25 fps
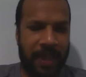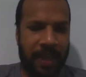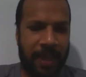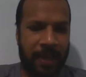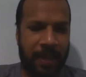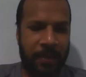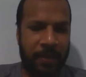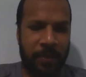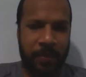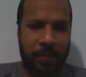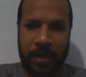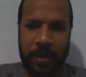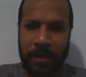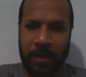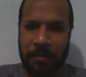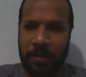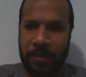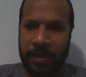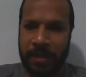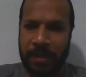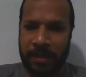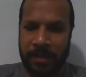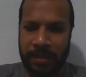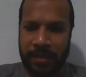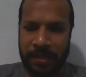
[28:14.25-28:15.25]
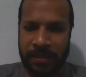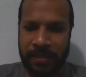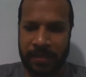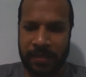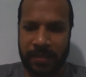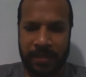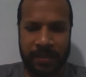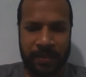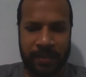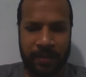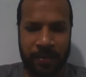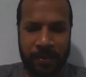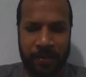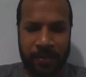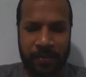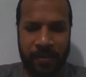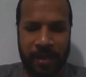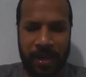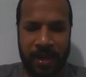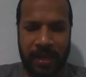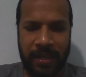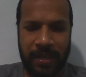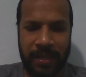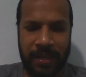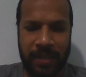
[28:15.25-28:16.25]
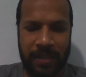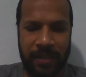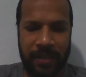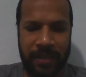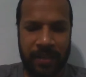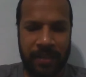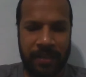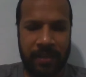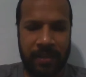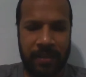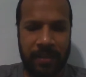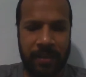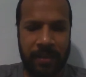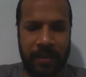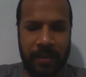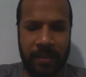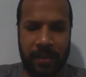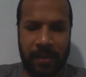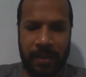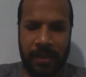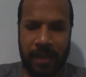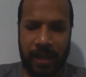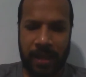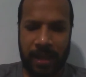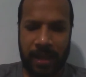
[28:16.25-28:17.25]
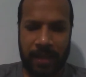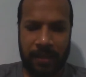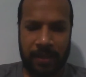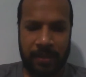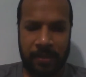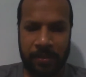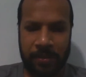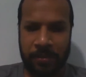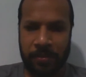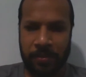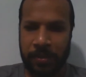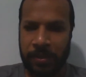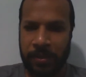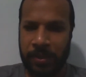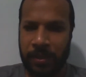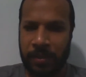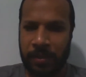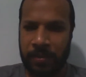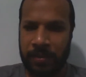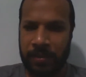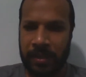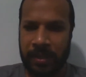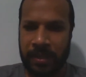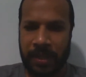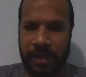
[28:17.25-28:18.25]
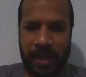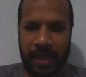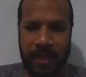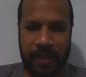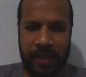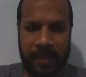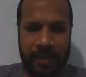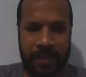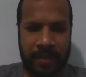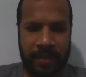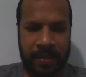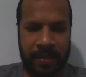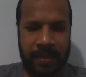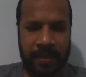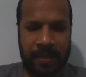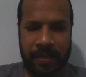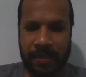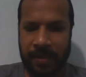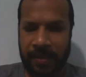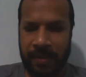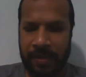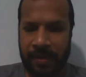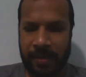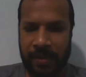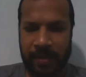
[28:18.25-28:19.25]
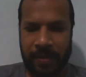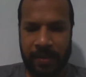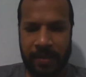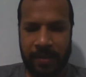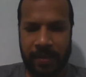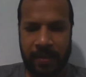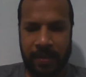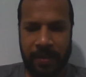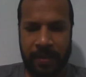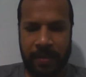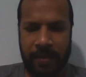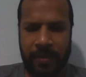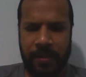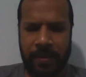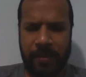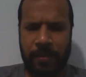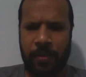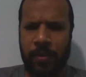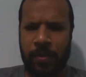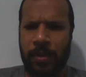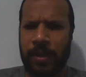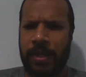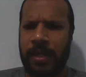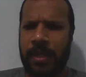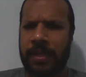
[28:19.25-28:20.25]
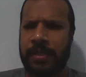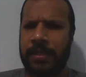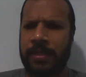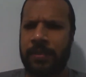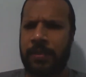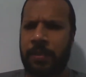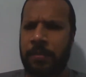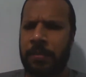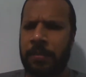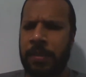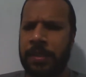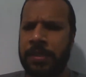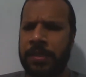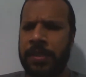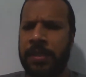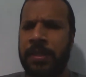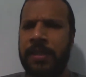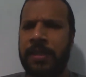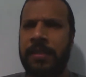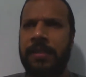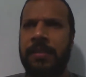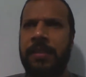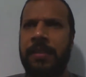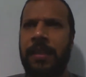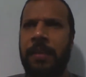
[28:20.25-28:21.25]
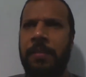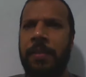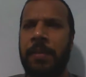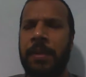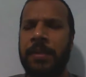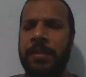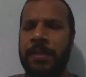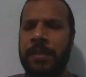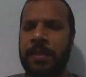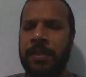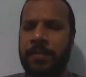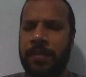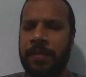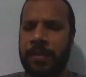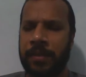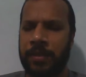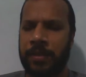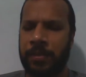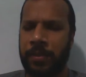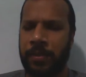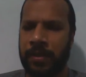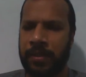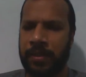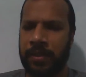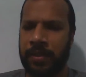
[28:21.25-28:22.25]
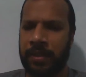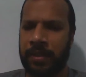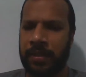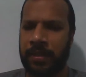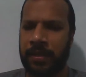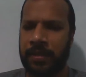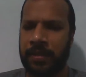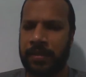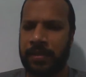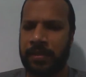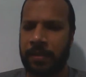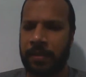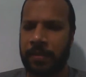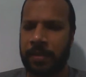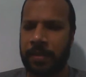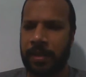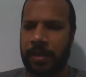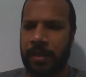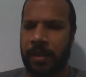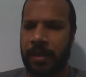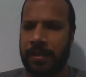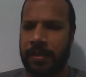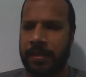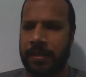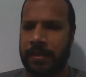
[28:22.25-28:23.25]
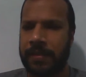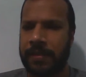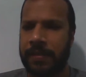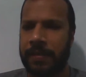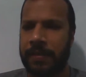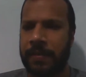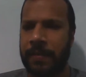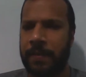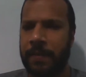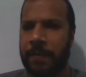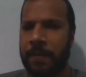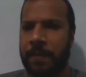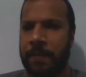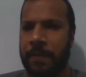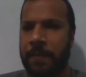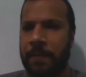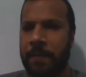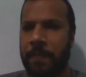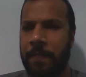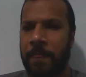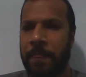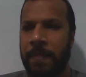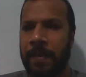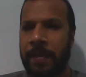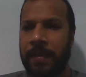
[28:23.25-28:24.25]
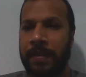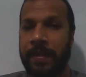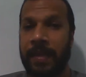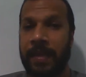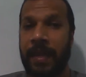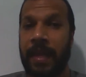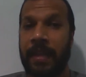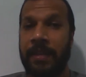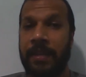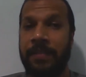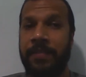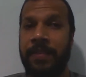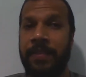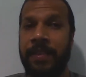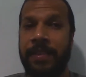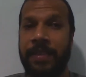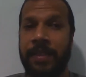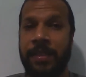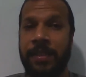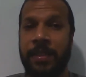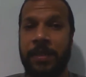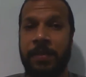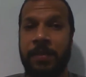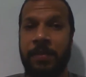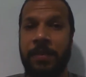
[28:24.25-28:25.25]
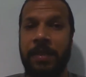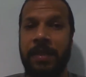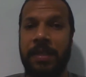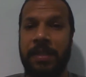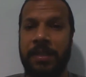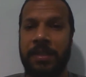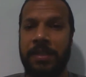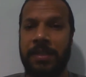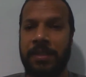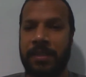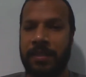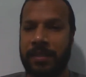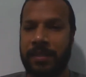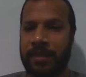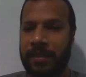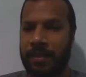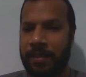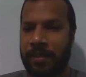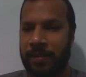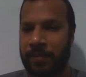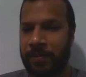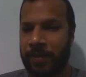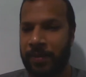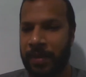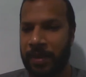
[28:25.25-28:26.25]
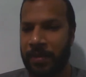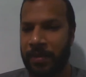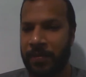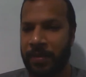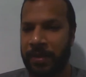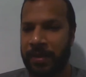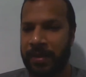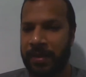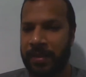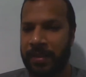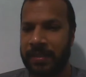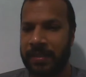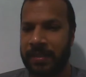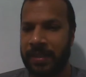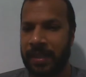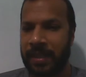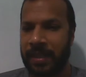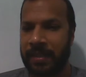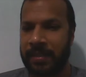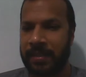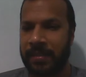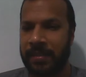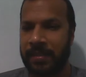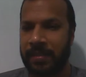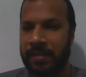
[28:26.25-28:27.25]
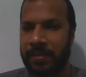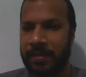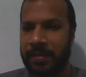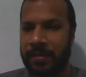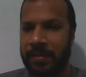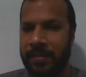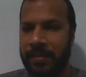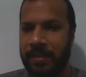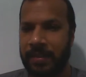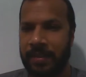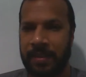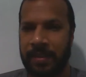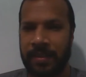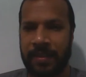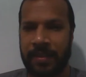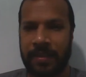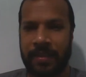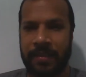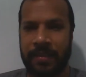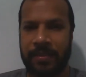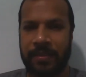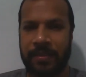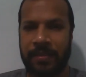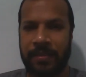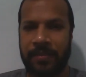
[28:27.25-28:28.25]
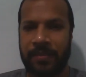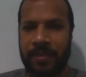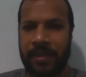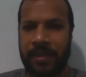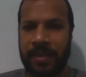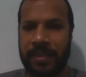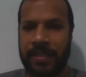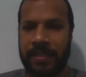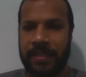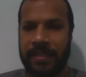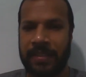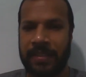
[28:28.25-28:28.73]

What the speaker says: I know I mentioned this already. I'll throw it out again. Well, I mentioned it. I mentioned it for sure in summer class. The elevator speech. Where are we in this lecture? Right.